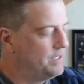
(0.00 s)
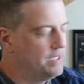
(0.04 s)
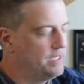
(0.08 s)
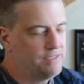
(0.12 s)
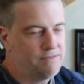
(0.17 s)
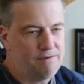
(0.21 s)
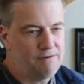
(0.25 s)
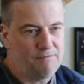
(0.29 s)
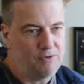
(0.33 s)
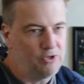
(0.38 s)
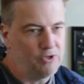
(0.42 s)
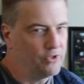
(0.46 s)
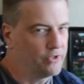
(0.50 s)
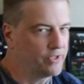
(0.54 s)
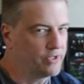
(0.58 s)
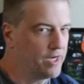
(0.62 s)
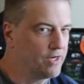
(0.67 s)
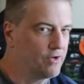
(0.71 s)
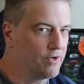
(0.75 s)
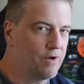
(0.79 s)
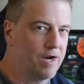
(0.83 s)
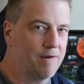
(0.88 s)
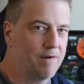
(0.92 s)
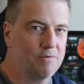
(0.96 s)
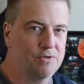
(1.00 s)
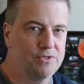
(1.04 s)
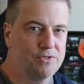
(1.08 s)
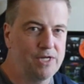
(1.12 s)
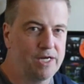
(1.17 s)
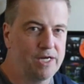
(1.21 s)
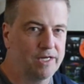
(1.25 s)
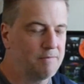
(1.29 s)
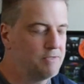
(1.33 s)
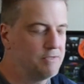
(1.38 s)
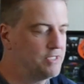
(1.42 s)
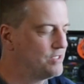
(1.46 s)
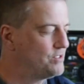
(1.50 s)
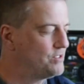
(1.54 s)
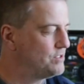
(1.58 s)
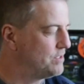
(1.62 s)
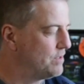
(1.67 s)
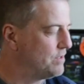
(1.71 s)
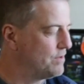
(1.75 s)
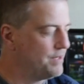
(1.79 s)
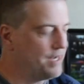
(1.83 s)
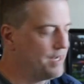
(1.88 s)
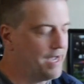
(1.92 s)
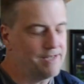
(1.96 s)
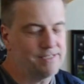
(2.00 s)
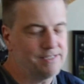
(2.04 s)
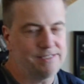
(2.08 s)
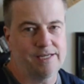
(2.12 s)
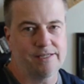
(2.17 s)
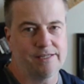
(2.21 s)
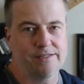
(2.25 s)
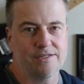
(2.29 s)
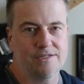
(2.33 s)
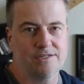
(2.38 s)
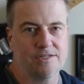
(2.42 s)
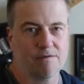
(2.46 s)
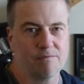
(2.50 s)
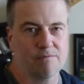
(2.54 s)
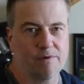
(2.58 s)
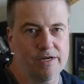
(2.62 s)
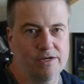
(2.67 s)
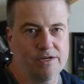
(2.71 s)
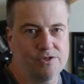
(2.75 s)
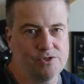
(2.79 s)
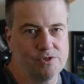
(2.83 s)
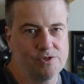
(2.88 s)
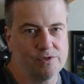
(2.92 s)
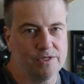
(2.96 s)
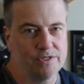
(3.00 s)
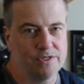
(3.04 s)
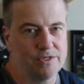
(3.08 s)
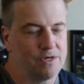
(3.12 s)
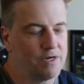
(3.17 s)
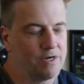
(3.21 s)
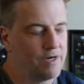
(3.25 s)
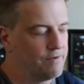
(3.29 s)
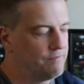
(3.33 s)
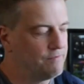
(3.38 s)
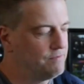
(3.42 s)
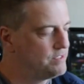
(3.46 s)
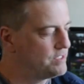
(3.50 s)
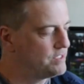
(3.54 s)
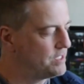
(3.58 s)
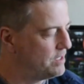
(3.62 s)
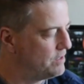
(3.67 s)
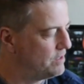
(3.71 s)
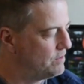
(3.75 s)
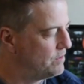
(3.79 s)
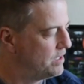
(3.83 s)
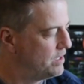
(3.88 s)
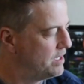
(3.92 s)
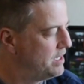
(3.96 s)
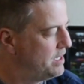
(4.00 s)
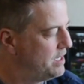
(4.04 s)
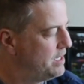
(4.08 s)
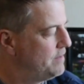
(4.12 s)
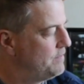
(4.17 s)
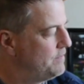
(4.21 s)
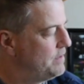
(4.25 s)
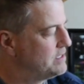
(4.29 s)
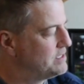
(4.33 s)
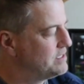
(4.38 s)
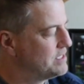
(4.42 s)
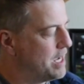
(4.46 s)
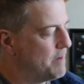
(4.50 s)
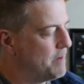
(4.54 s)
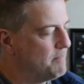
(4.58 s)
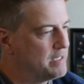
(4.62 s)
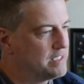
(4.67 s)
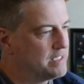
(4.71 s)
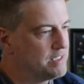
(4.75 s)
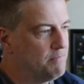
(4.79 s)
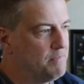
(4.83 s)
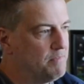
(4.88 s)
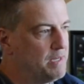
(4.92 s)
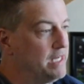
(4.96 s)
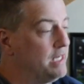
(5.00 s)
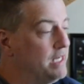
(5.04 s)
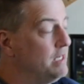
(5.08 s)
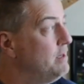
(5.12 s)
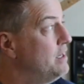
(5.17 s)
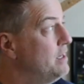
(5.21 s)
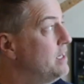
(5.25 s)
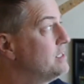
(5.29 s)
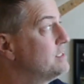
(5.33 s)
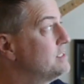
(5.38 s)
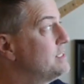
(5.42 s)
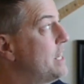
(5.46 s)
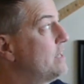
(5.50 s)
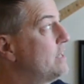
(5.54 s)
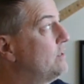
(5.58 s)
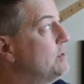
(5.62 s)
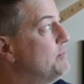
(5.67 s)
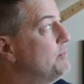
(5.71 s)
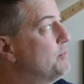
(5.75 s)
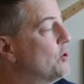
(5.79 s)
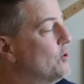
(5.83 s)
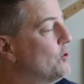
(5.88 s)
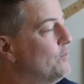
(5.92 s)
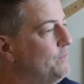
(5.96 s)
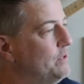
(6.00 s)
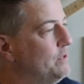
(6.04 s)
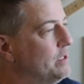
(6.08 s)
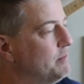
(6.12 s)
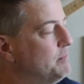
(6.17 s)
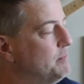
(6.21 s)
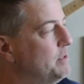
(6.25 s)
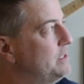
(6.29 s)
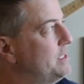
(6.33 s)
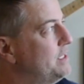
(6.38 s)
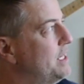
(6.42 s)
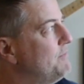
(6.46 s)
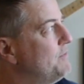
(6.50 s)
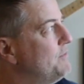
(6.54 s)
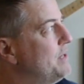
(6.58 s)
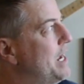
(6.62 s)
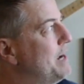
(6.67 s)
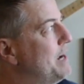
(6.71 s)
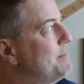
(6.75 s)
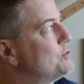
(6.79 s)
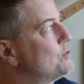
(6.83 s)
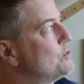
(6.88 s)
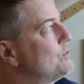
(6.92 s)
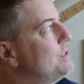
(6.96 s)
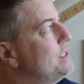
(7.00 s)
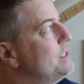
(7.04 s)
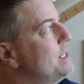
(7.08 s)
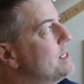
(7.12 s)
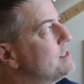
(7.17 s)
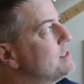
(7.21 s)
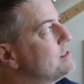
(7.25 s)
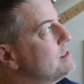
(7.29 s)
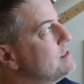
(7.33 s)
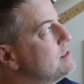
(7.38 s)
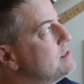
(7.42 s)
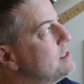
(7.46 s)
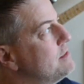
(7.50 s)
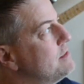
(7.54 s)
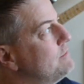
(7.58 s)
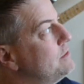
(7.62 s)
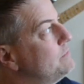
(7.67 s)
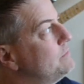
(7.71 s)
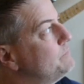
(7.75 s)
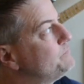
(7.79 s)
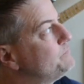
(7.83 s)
If you look on Kramer's documentation, they're not saying this is a reissue guitar, so it's not meant to be exactly perfect, but they captured the essence of it.